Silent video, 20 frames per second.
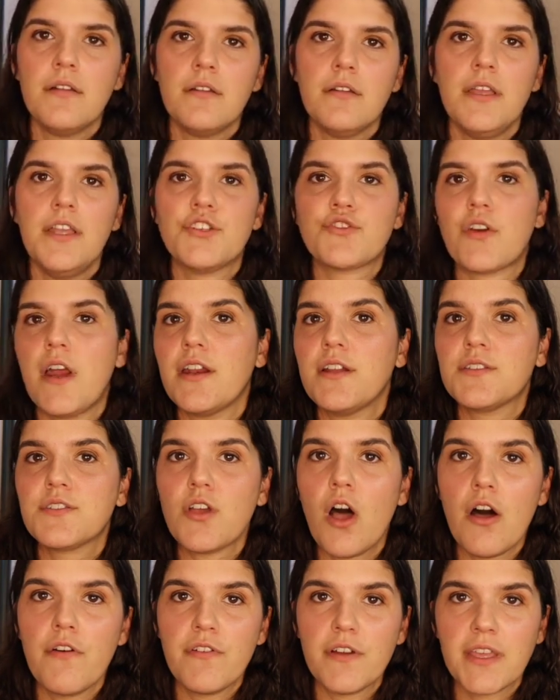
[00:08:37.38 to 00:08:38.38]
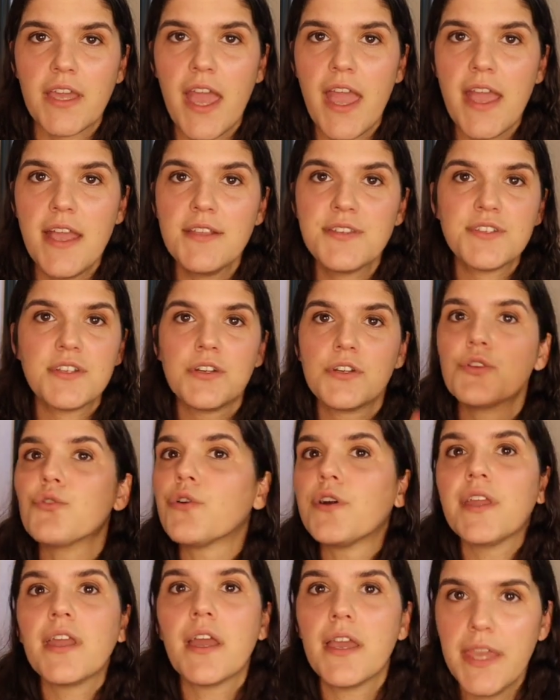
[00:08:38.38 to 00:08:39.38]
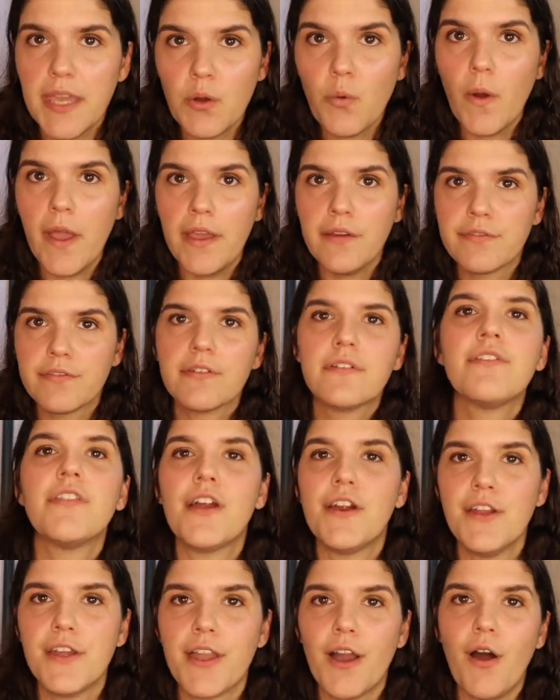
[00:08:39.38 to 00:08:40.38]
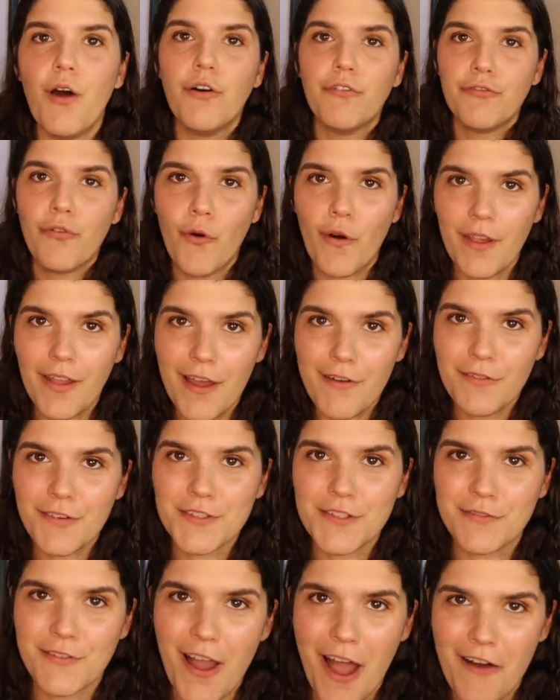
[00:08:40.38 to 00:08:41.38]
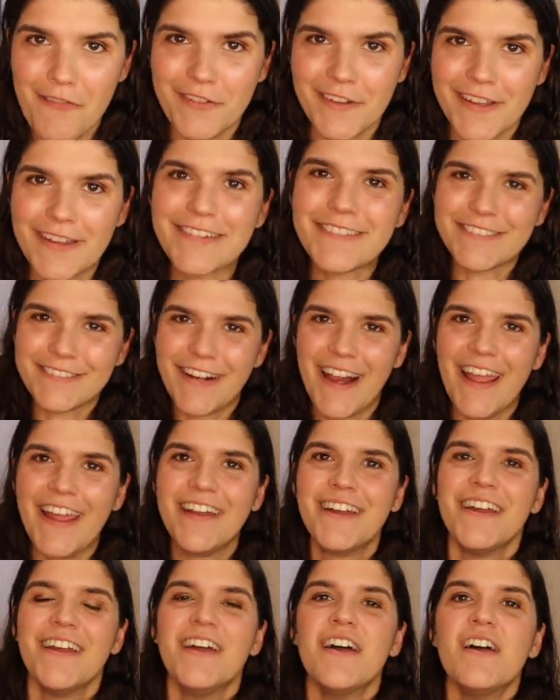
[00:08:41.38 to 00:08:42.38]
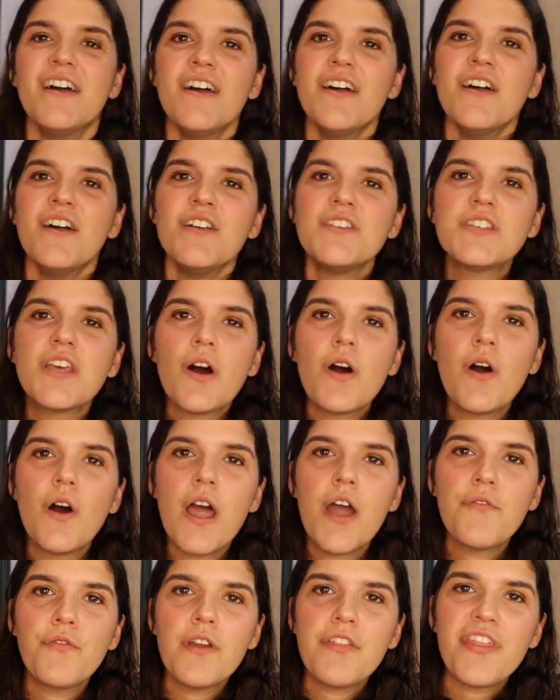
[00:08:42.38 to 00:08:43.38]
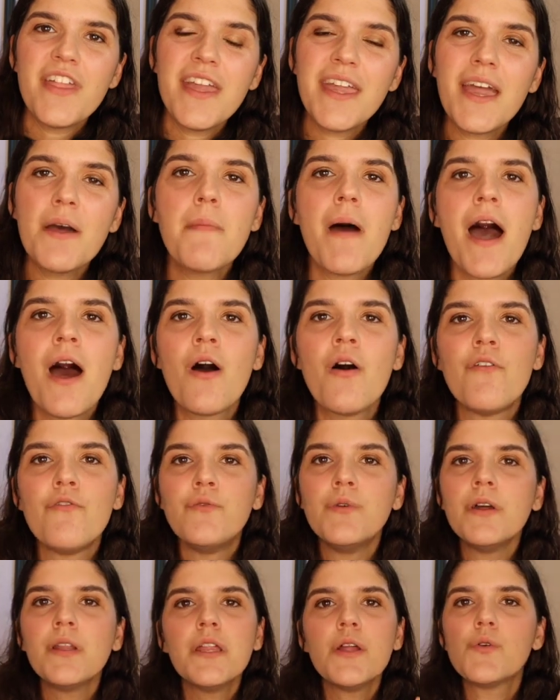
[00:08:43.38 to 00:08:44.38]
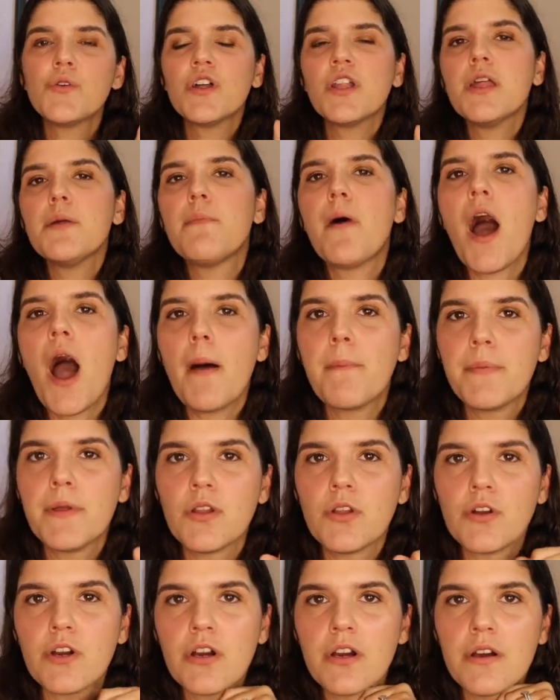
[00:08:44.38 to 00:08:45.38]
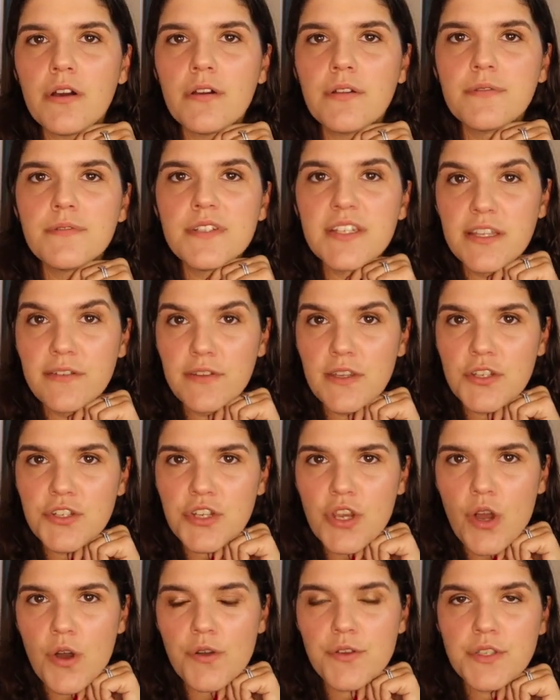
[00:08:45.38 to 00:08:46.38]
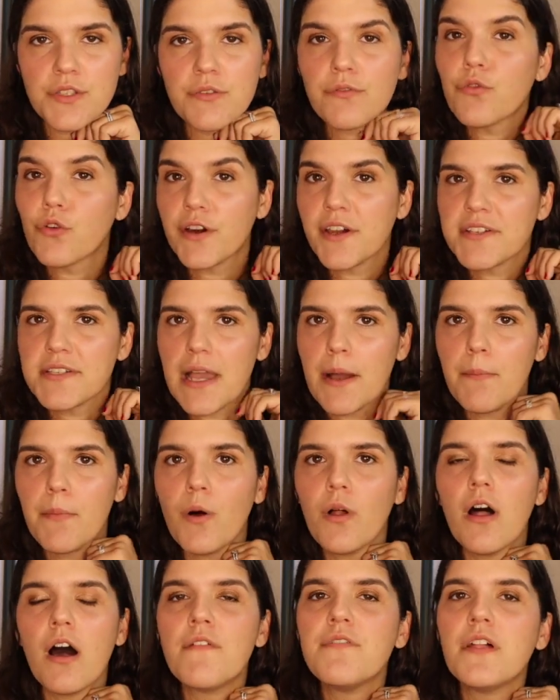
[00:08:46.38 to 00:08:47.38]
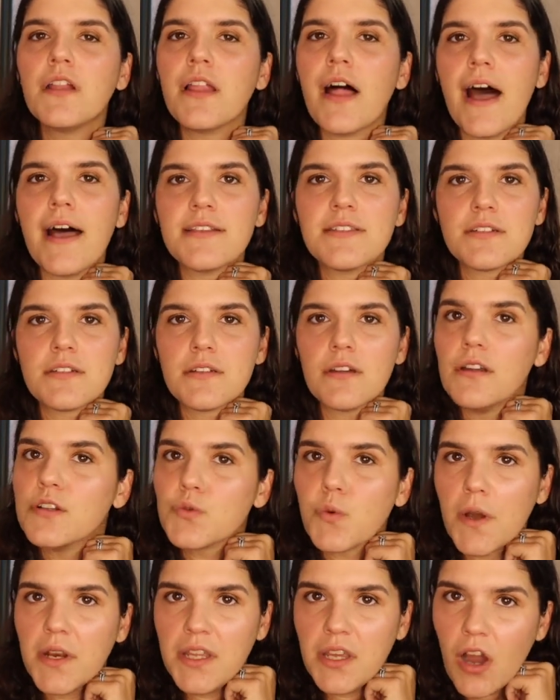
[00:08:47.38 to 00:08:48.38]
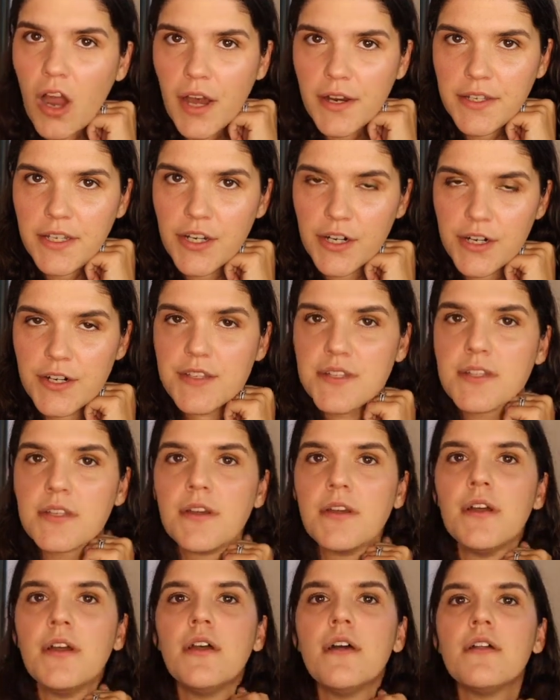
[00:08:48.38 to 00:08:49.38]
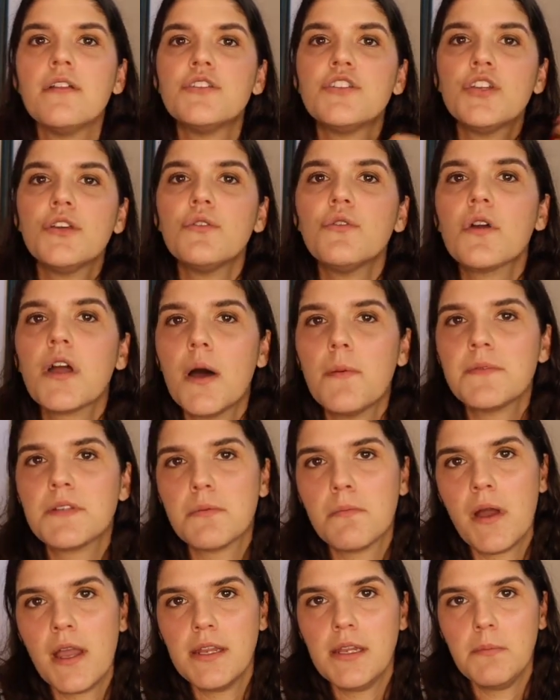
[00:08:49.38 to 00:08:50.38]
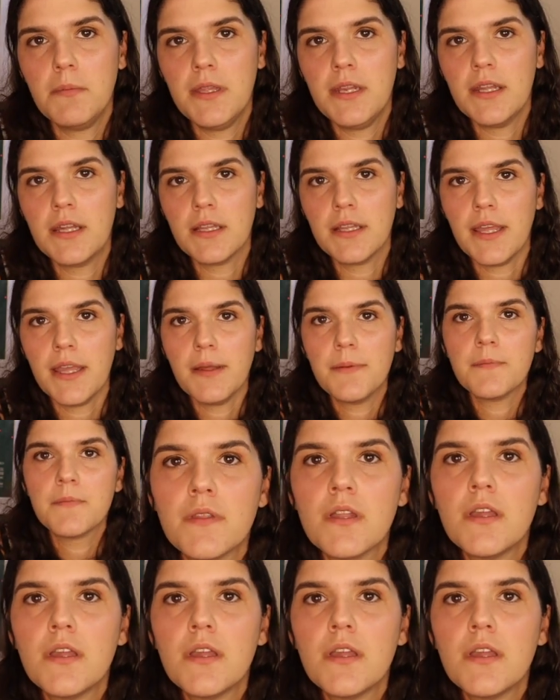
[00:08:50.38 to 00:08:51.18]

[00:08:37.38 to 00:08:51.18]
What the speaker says: He's trying to solve a case during a heat wave. There you go, 4 levels of conflict, right? So if we think about really, really popular TV shows, for example, of the last 20 odd years, 2 come to mind immediately.